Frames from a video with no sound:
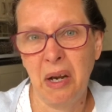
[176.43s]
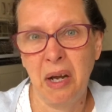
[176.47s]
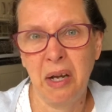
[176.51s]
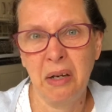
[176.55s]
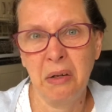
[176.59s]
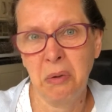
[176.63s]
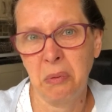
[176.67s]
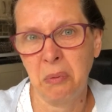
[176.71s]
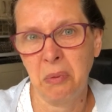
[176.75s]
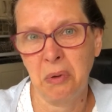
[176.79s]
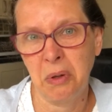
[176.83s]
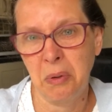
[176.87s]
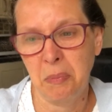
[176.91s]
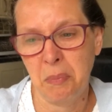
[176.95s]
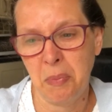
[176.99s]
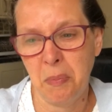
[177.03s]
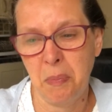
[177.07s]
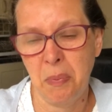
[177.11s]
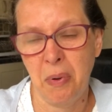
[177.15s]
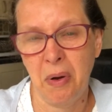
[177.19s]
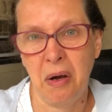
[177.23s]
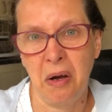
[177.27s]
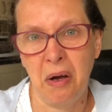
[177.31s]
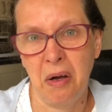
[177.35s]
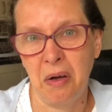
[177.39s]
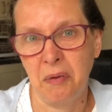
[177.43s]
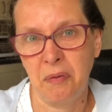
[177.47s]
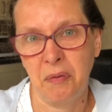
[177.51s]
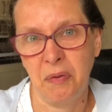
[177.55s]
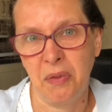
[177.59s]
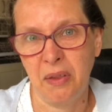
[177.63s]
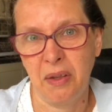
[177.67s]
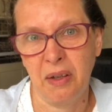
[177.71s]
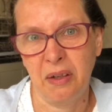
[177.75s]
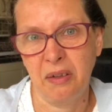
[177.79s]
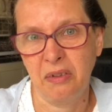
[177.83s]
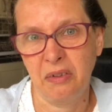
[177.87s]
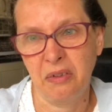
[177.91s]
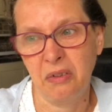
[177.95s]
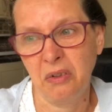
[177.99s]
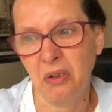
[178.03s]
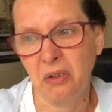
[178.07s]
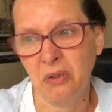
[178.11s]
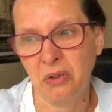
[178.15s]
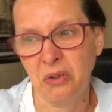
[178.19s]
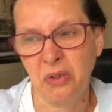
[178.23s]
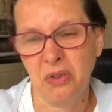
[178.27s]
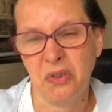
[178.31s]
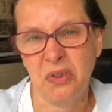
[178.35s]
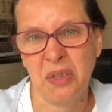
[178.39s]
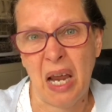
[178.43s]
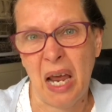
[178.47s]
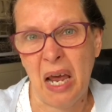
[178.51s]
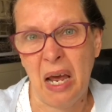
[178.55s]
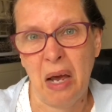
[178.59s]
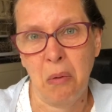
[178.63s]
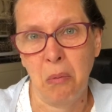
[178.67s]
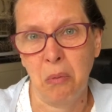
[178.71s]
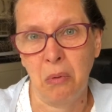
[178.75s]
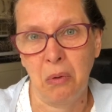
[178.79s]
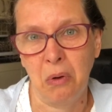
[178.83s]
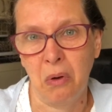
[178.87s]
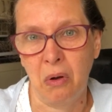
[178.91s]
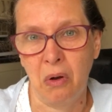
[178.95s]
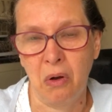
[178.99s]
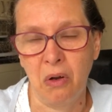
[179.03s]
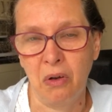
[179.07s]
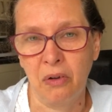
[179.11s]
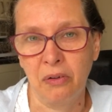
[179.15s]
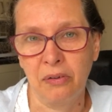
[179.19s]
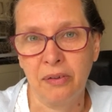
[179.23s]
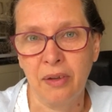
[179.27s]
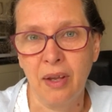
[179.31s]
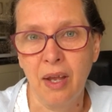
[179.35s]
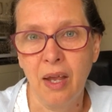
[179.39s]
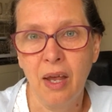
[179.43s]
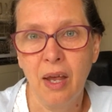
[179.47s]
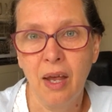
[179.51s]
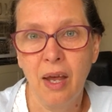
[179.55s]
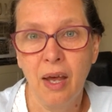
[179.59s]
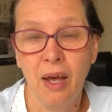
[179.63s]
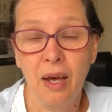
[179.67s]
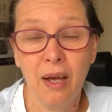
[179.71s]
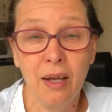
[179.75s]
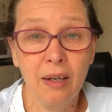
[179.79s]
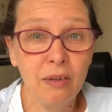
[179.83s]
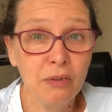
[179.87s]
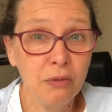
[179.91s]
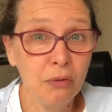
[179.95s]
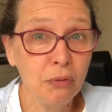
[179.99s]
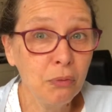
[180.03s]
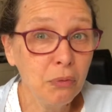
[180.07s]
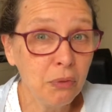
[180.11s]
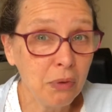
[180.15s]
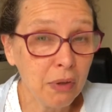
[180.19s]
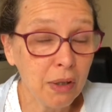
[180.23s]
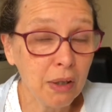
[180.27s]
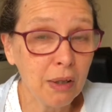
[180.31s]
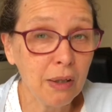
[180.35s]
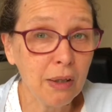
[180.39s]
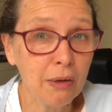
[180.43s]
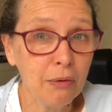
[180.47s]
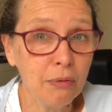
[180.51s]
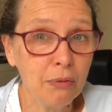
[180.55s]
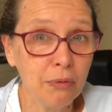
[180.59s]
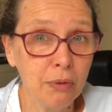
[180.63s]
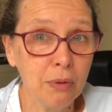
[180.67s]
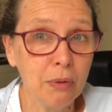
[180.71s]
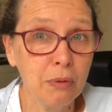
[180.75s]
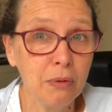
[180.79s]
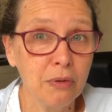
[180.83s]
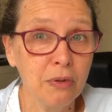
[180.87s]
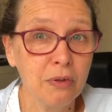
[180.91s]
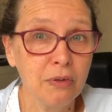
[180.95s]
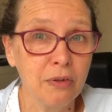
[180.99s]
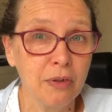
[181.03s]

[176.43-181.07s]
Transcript: I don't want to be part of this. You're just outlaws. And he's really rude to